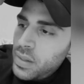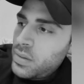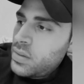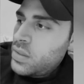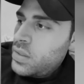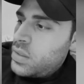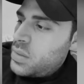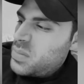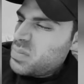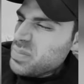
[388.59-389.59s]

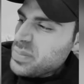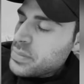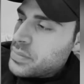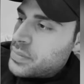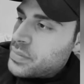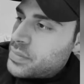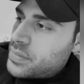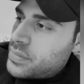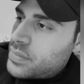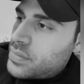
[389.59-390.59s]

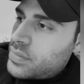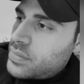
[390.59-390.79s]
(no one is talking)